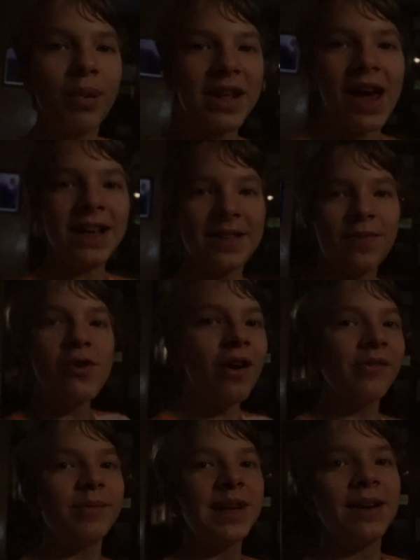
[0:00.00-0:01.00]
But guys, if you
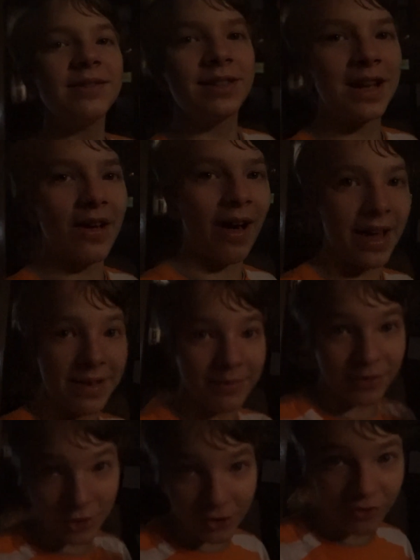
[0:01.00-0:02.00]
haven't been able to tell, I
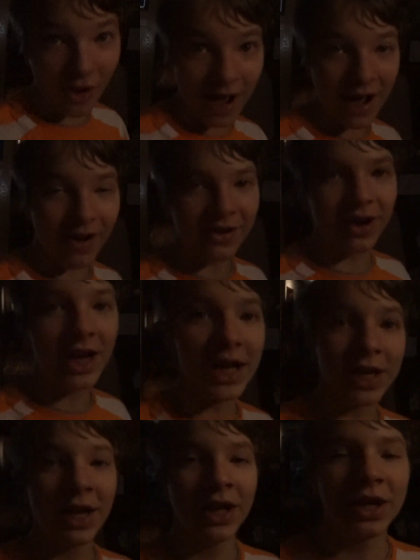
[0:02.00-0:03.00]
am due for a
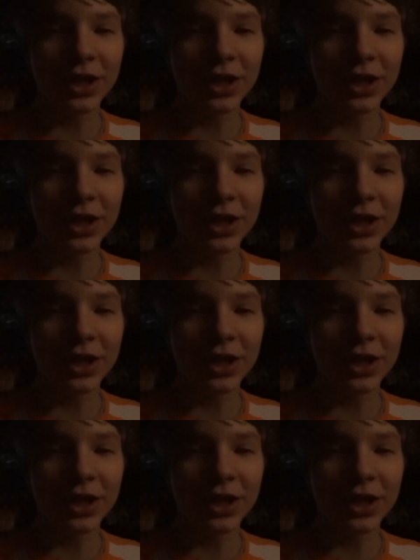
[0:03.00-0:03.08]
haircut.